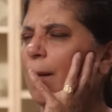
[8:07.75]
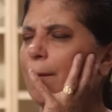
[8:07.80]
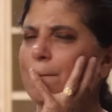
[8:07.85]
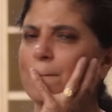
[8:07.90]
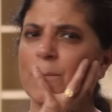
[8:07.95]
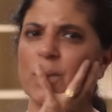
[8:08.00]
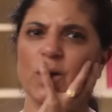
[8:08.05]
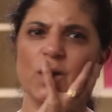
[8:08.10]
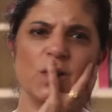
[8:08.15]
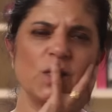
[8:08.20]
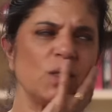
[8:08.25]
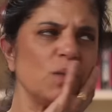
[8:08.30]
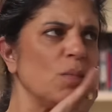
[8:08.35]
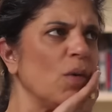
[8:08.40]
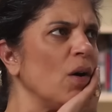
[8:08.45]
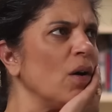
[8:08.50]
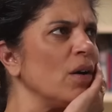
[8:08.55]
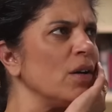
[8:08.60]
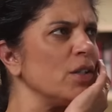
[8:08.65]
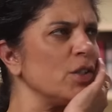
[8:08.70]
book
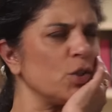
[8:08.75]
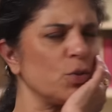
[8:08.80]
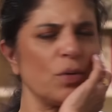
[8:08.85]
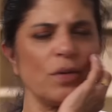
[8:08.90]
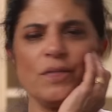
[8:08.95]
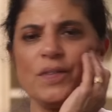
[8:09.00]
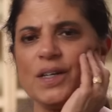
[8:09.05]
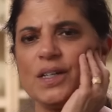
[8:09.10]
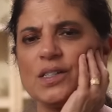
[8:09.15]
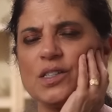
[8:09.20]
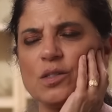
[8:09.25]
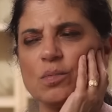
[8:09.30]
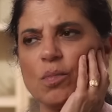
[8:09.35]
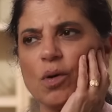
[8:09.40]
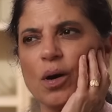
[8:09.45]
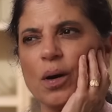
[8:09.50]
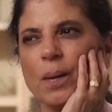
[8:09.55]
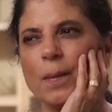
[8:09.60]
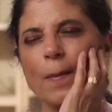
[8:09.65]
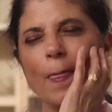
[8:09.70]
smart, trivia
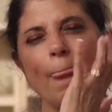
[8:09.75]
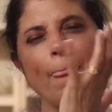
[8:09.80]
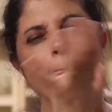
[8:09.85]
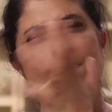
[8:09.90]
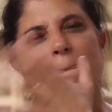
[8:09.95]
smart.